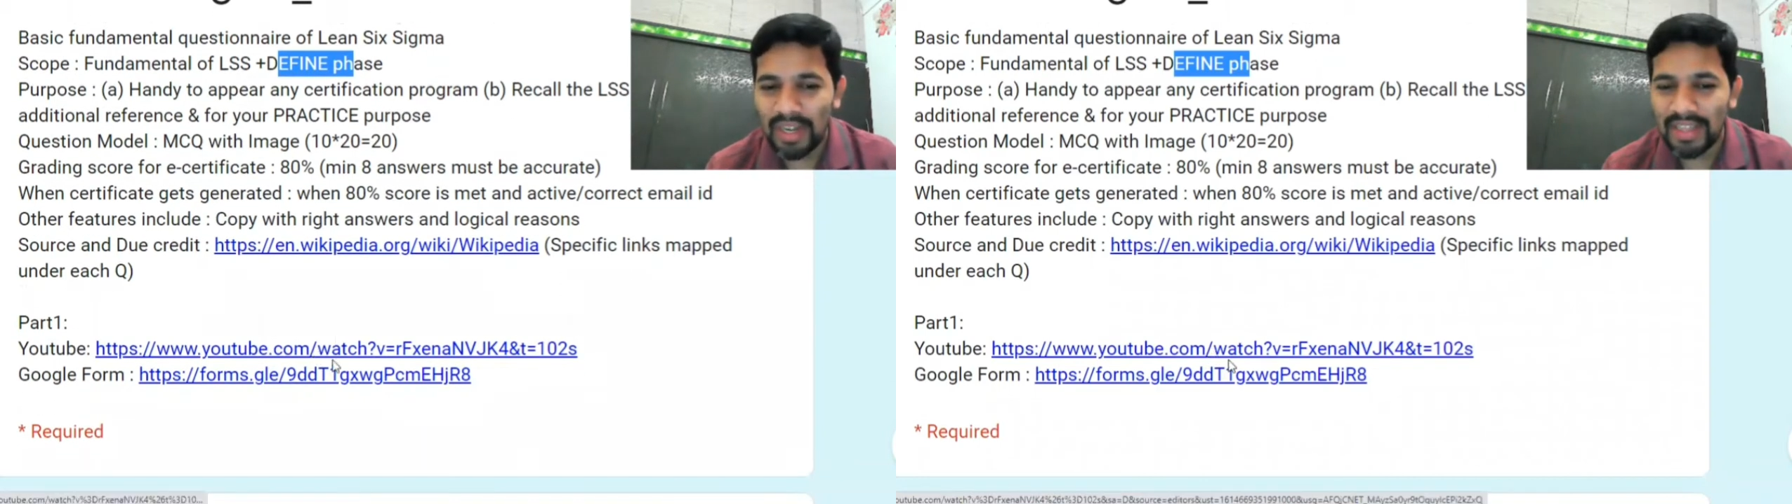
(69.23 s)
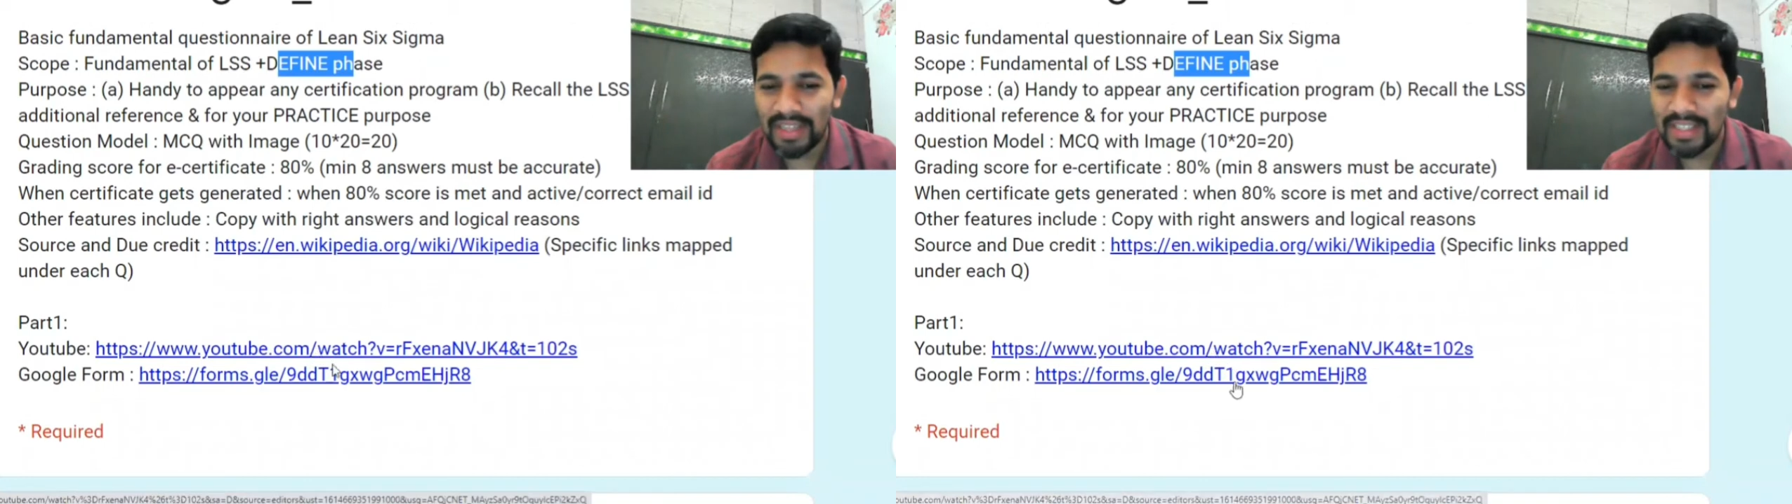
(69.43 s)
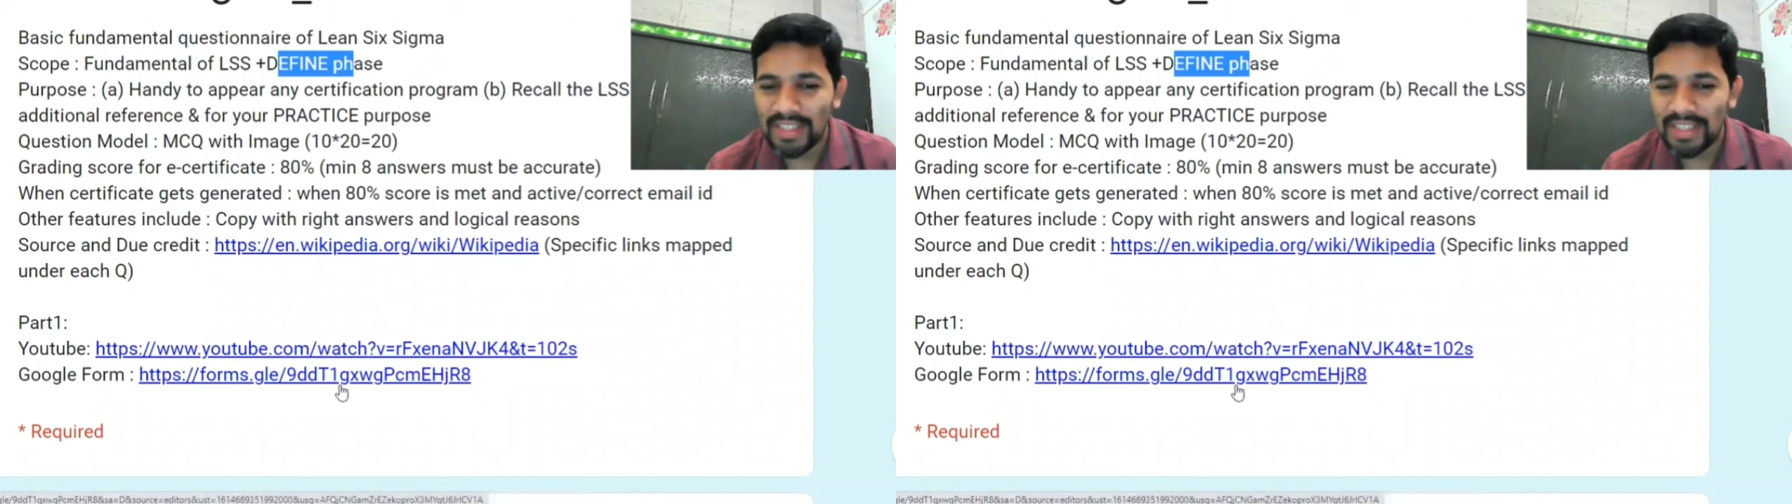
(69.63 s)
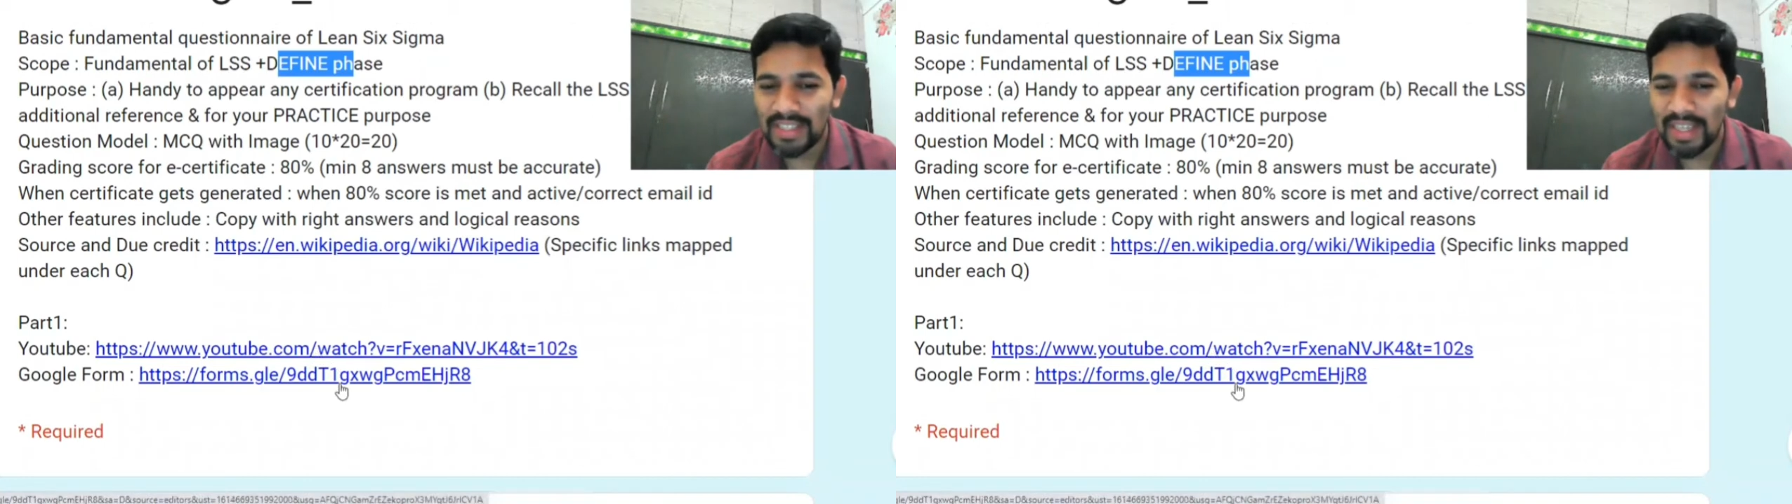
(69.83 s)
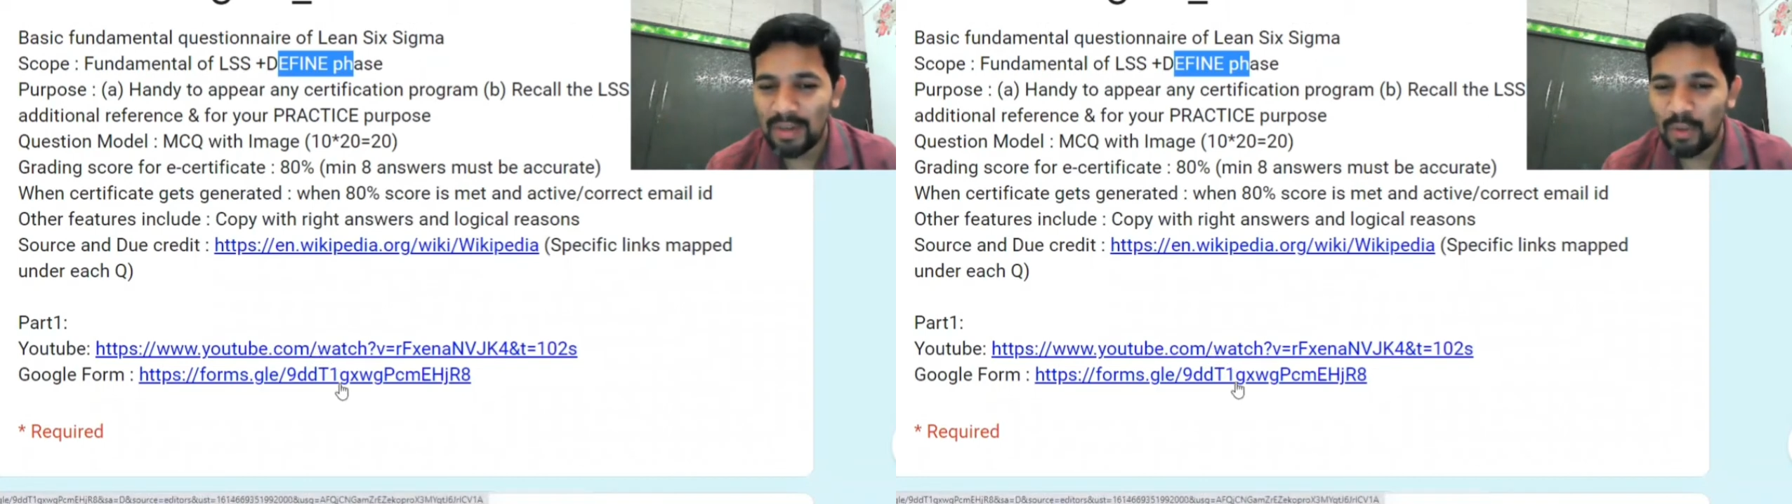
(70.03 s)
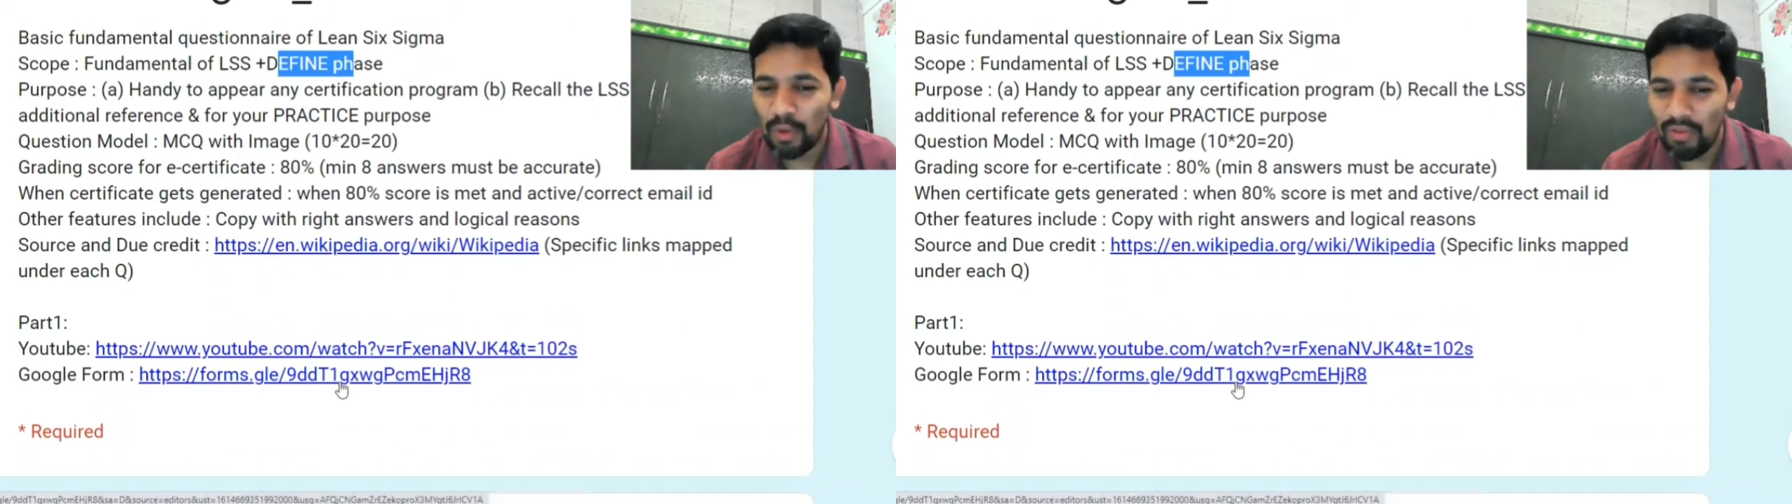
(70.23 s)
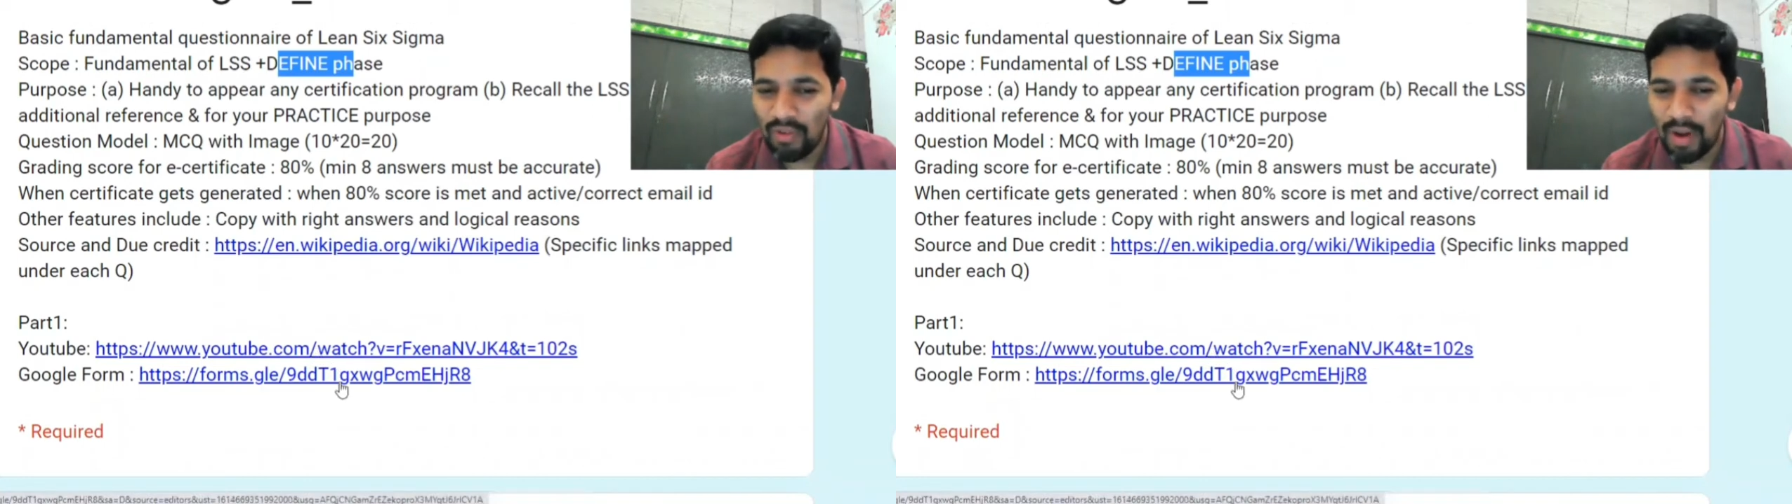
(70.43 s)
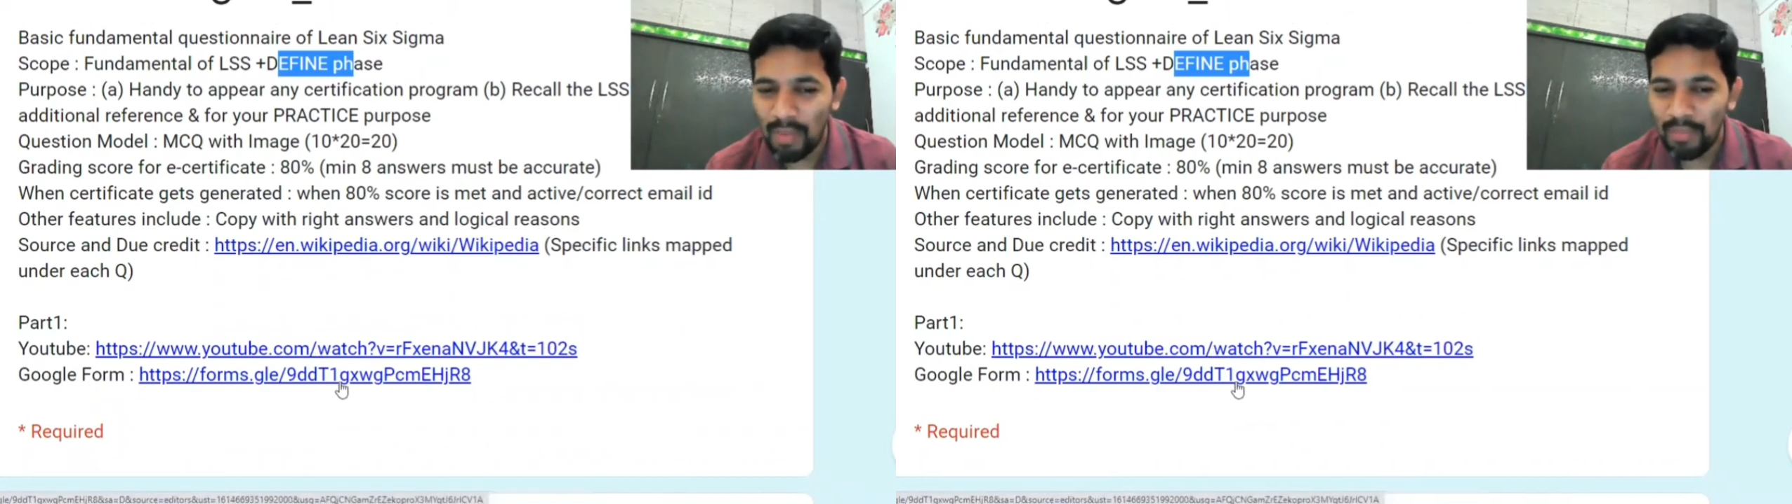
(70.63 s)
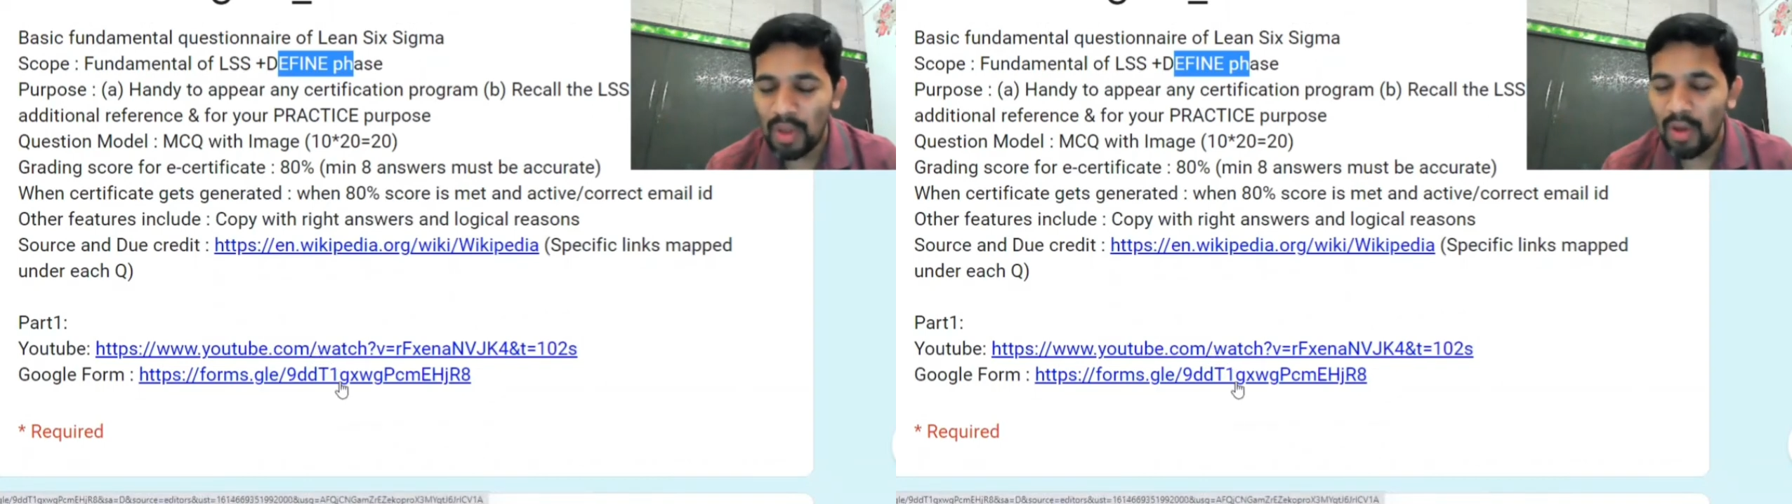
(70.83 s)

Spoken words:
and this is the Google form